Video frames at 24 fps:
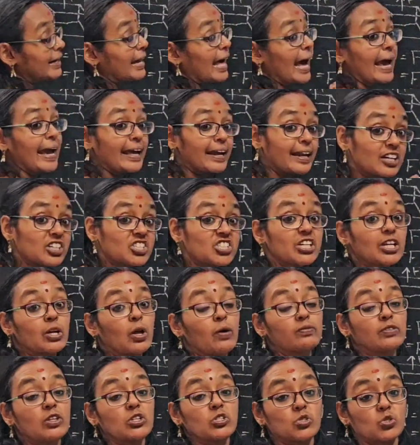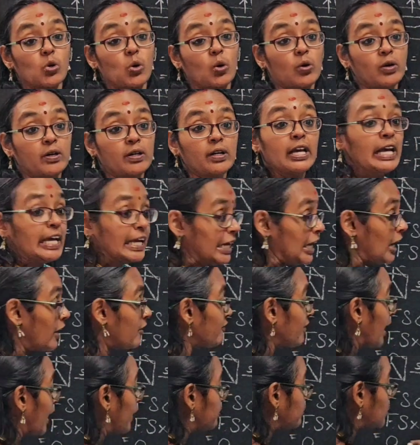direction of the stone? If
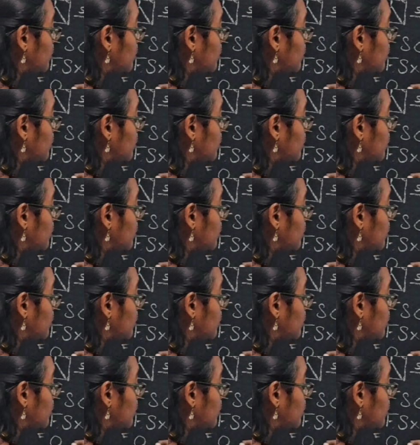I